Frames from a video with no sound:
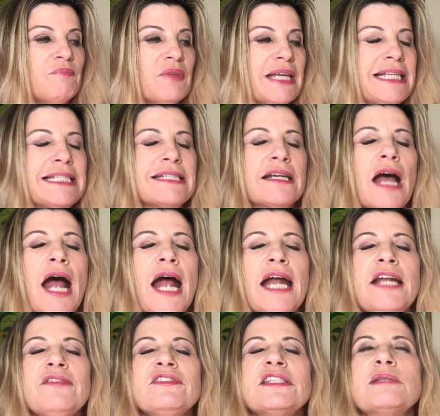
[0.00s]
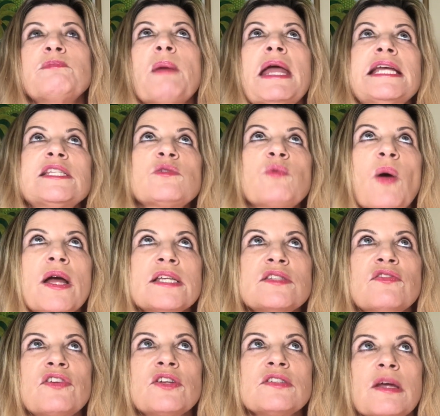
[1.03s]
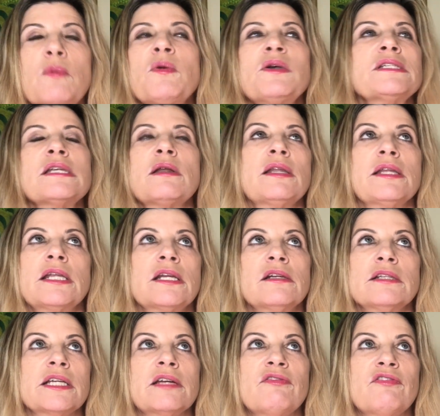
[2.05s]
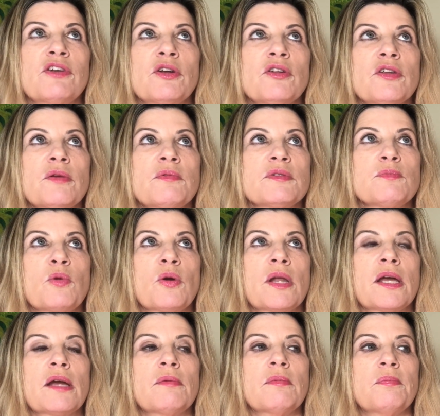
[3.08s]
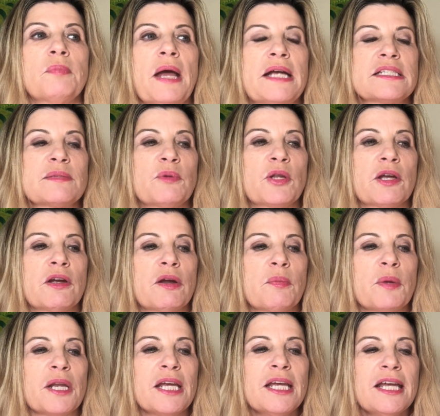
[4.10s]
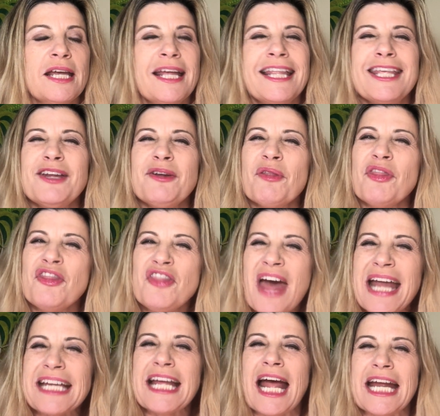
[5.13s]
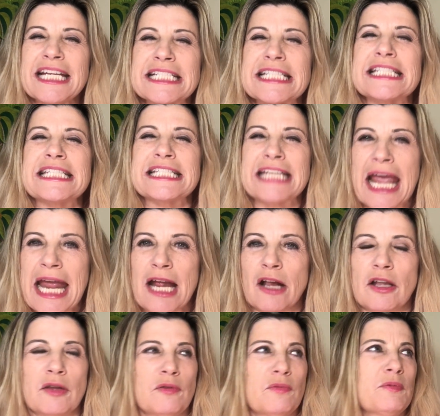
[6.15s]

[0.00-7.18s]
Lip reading: it's kind of space-wise feels, it wasn't a little league field, it was more like basketball area, but you know, that kind of scale.